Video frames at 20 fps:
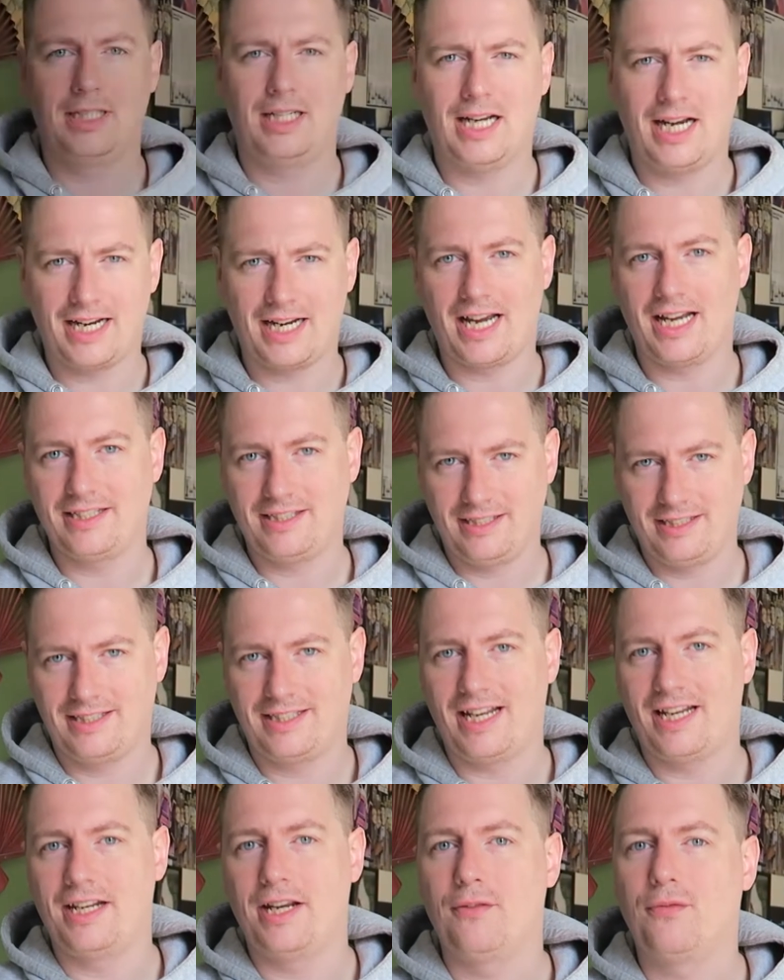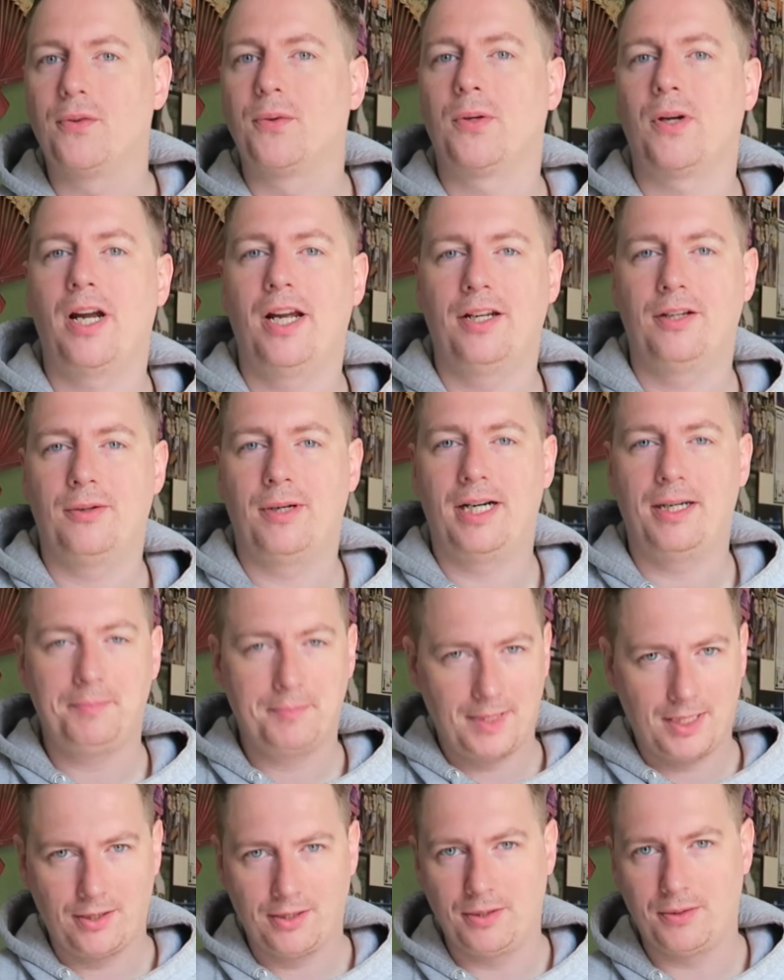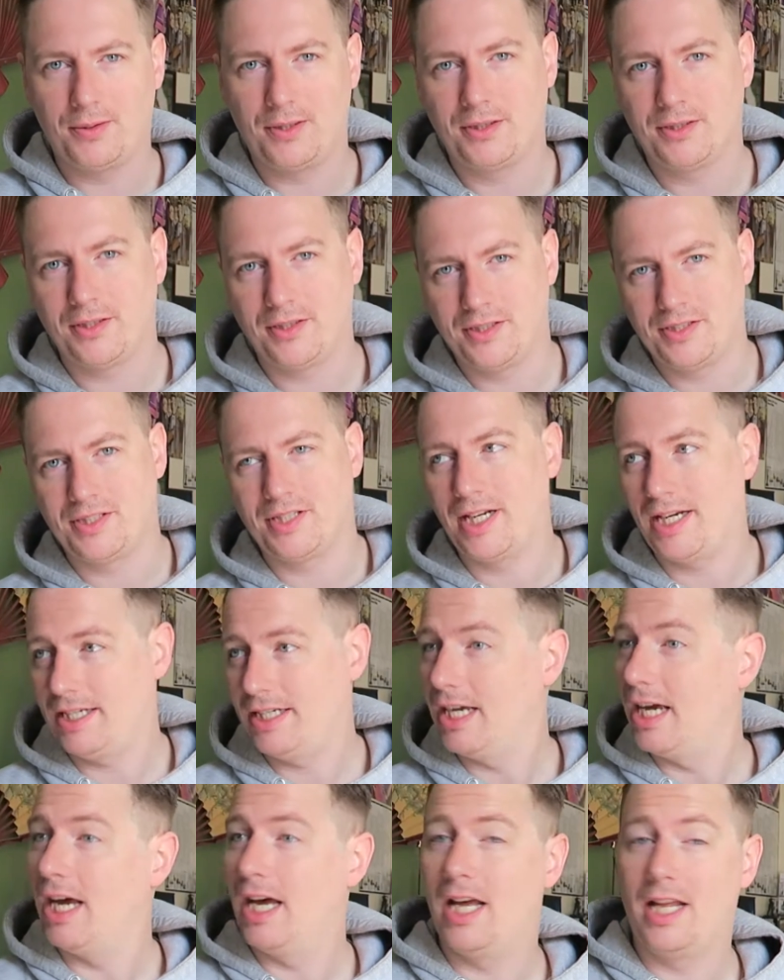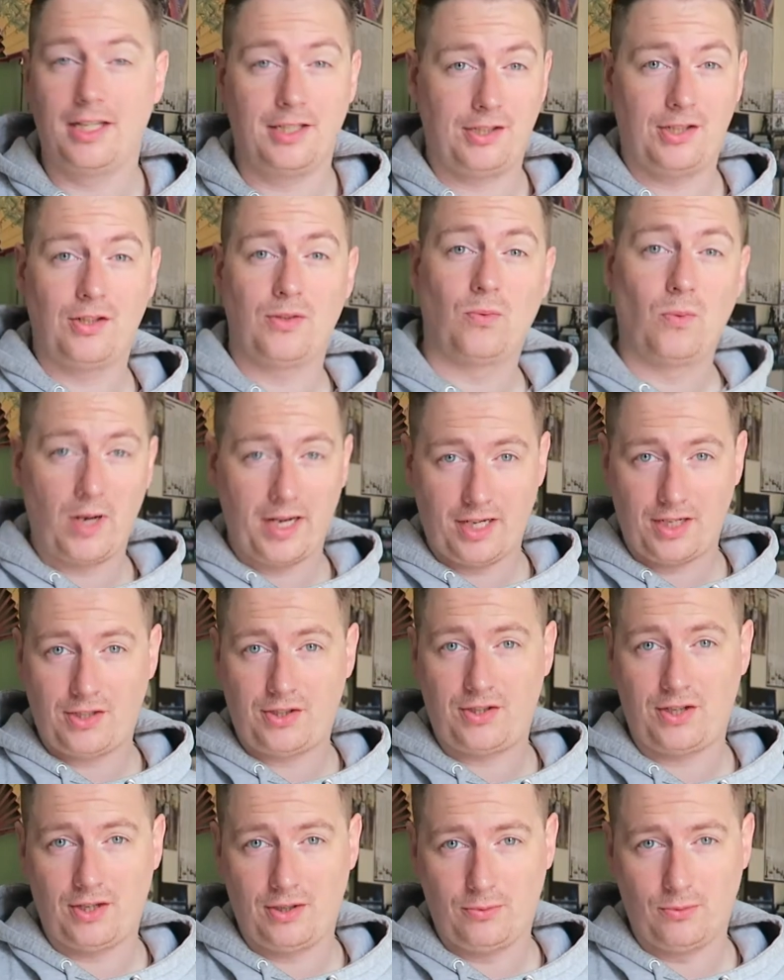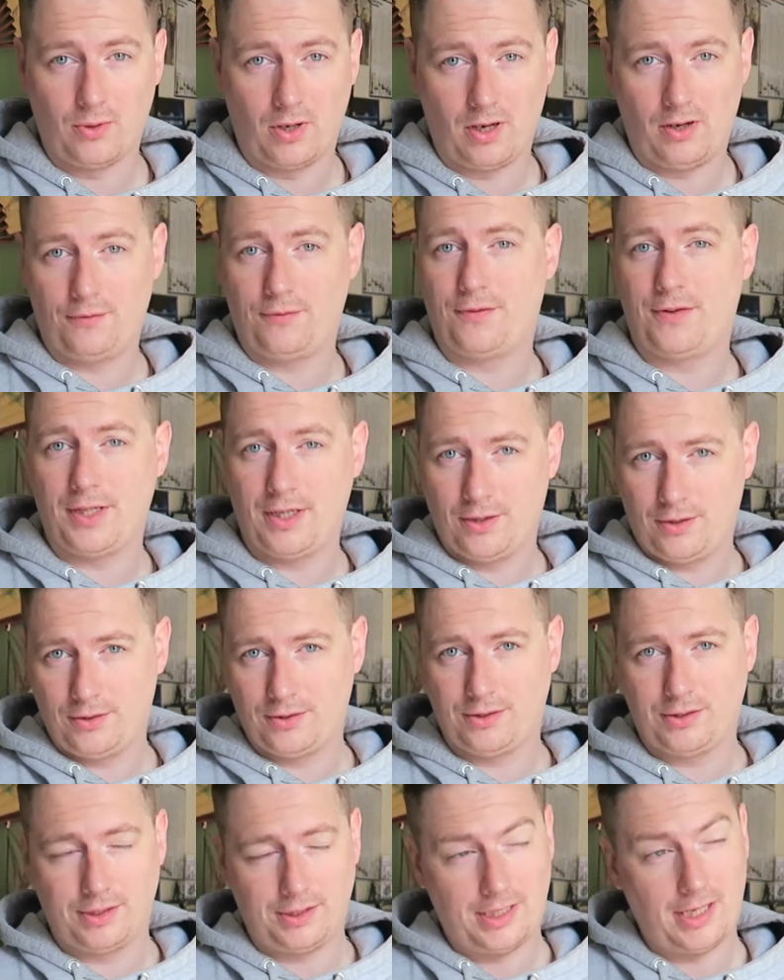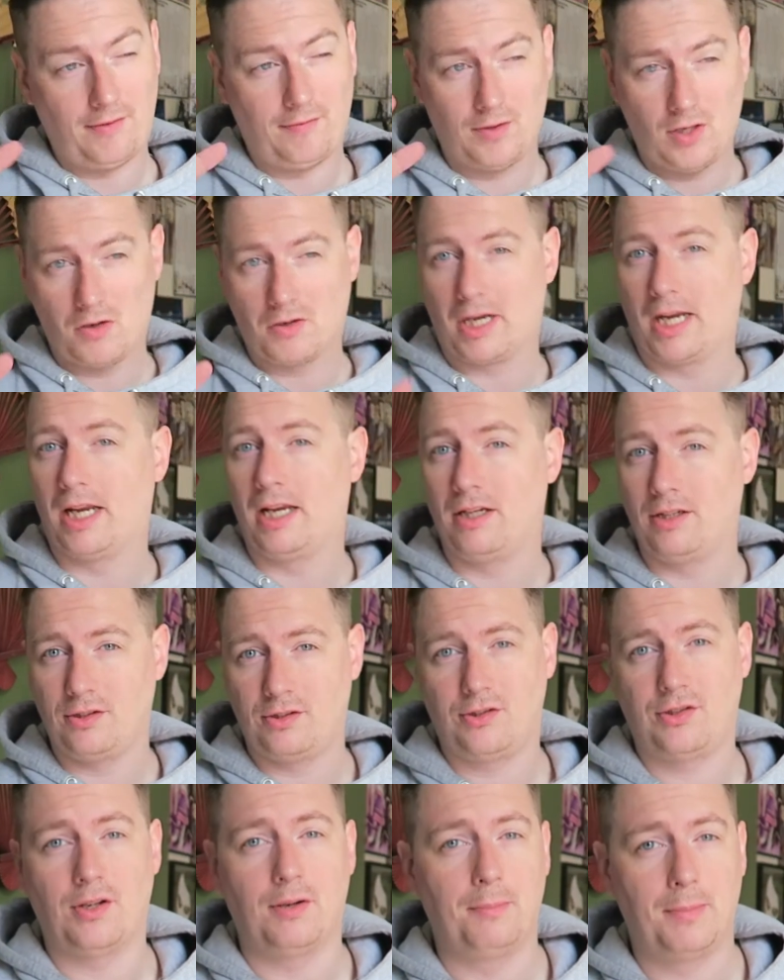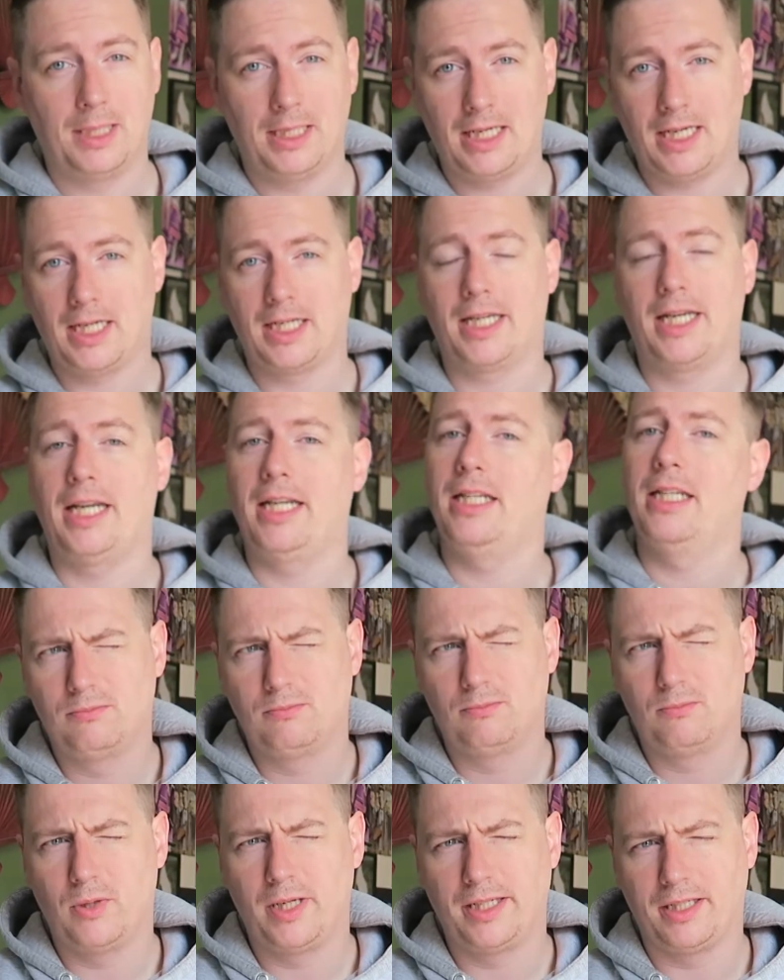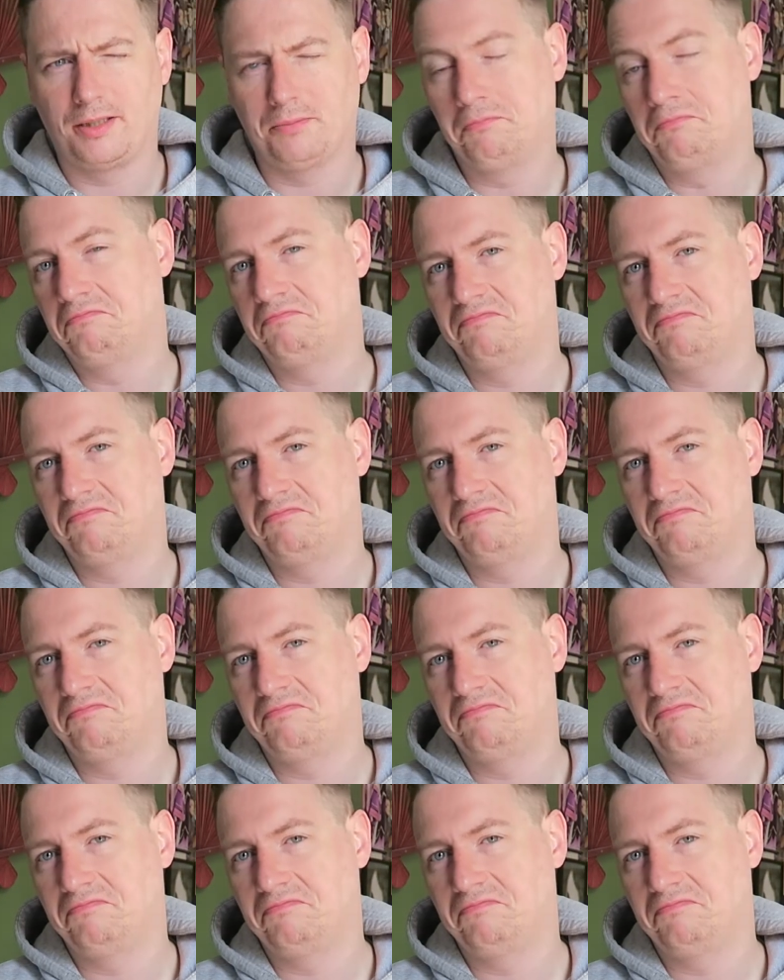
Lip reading: Hi guys, it's Dan here from Grind Noir. How are you all doing today? This is week 2 of the old DevLogging's malarkey week.